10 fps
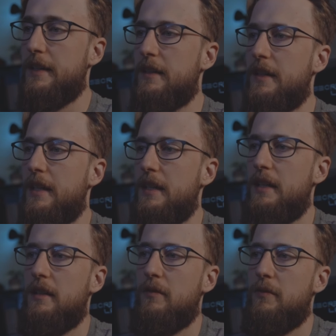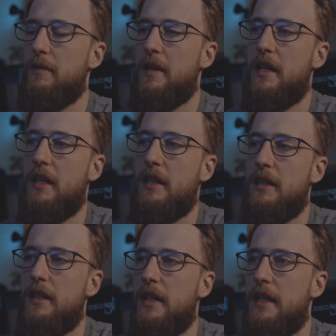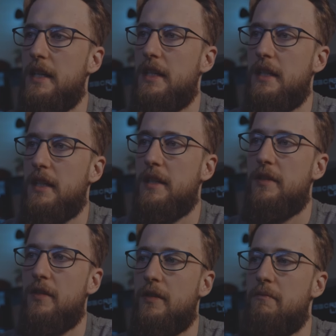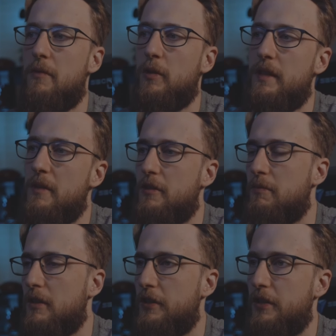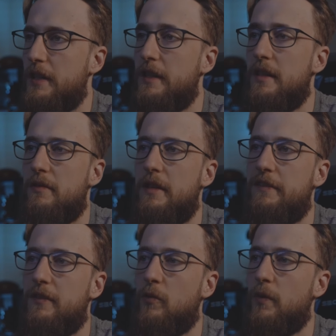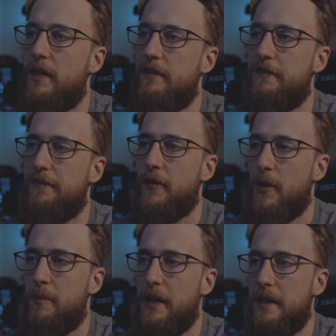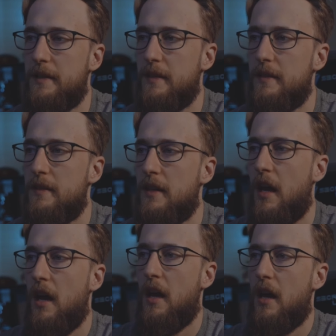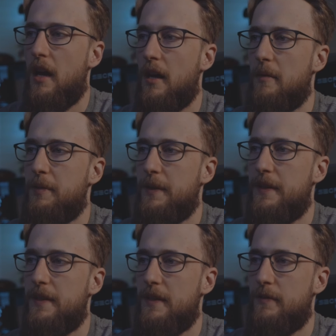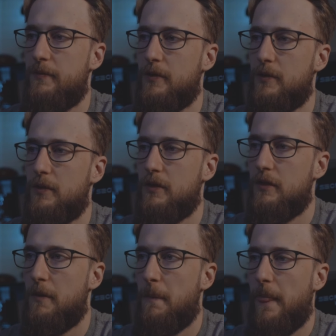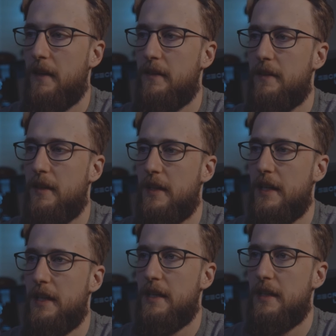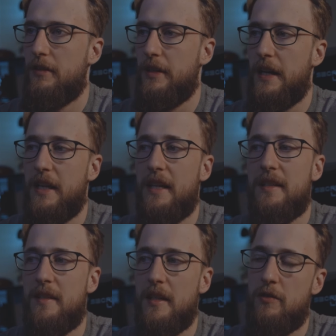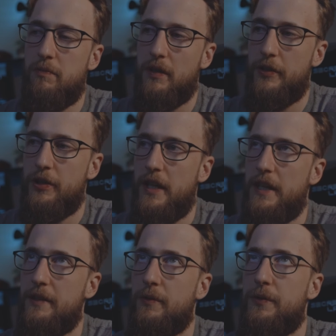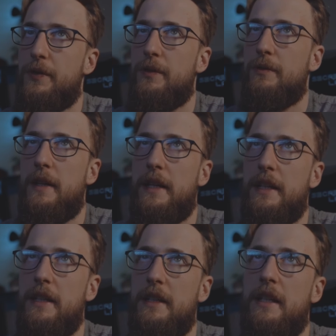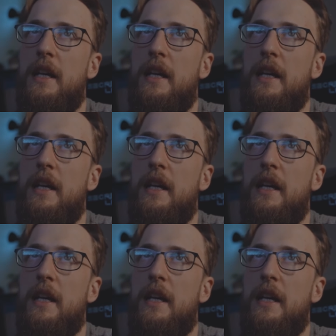now here we're making an insert multi-mesh brush. I did this already for the fur pieces, but this is for creating a stitch brush, and also I